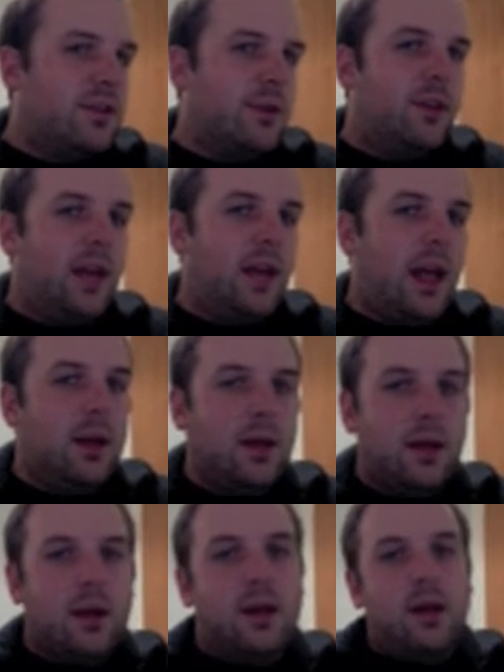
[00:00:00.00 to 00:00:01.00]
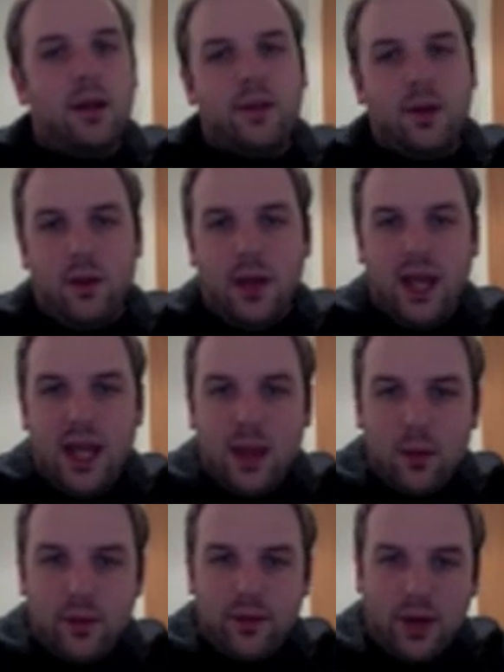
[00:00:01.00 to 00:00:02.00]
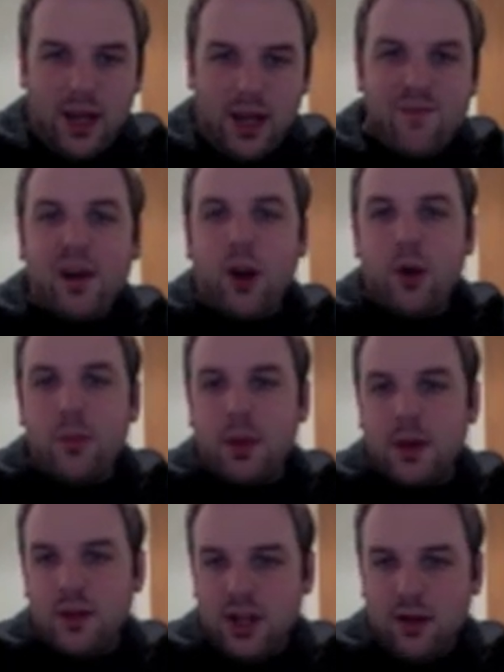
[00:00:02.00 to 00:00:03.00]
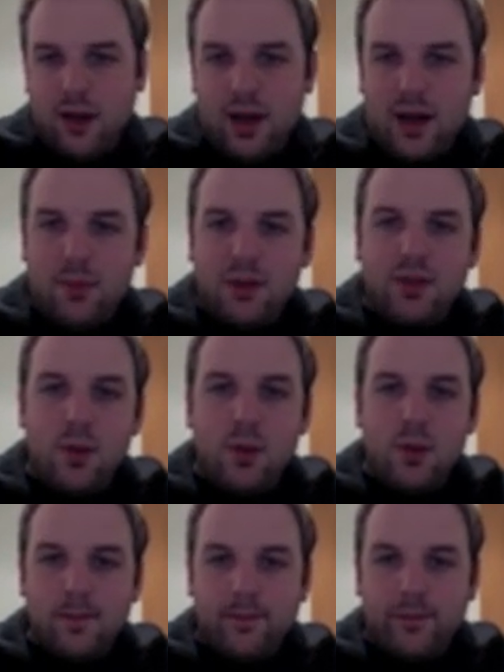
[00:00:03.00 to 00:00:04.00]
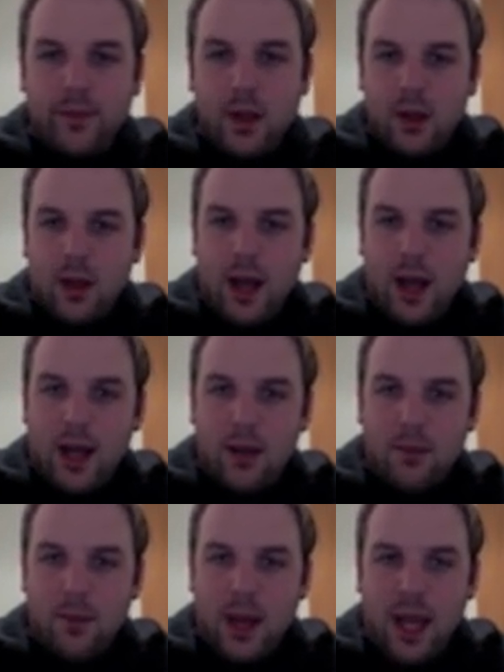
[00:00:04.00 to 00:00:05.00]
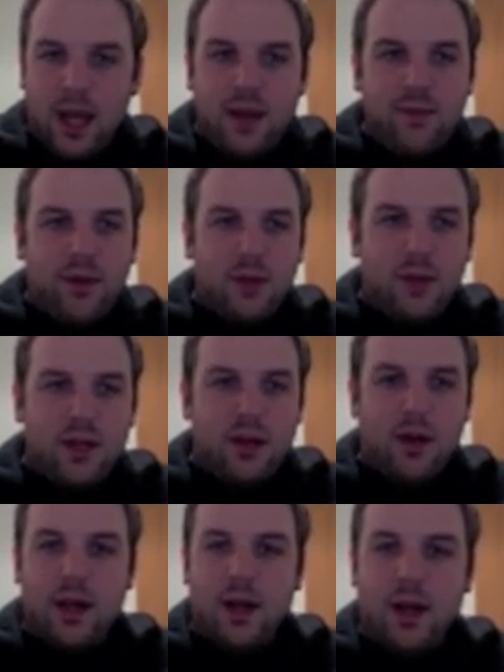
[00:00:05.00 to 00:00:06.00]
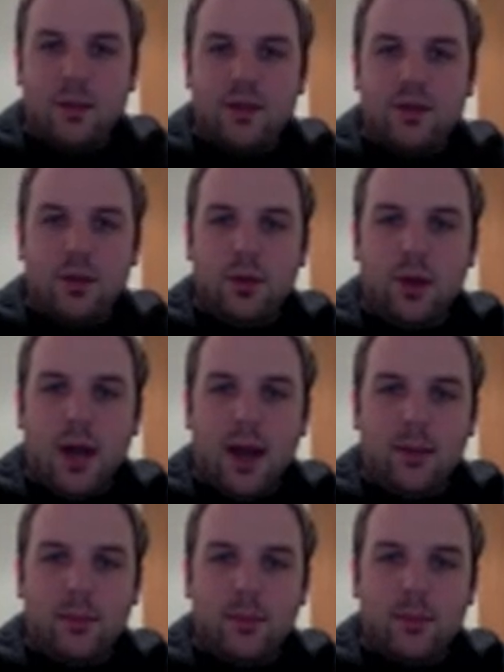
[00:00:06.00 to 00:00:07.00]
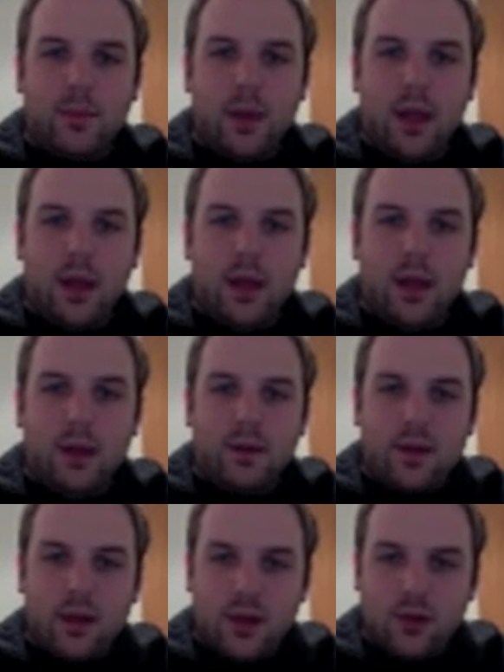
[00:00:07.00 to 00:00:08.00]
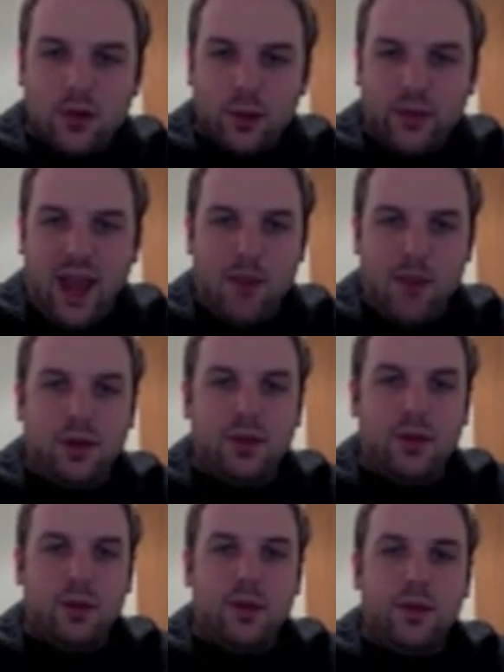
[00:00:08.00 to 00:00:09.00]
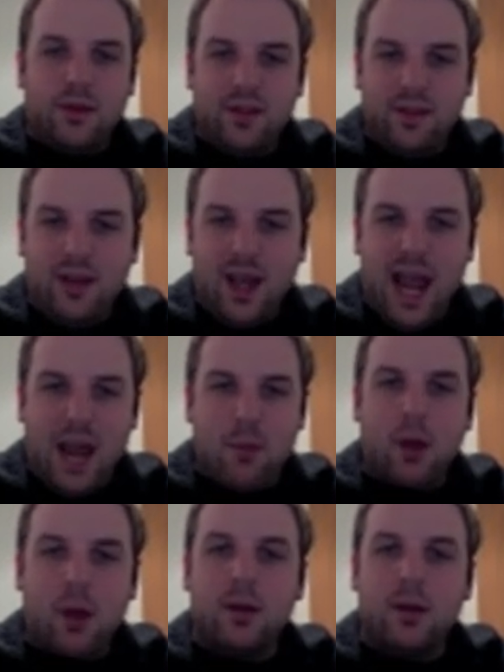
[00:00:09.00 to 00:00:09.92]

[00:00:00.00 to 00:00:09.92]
we've looked at. So here we've got envelope generator number 2. And envelope generator number 2 controls the amplitude. So it says here amp.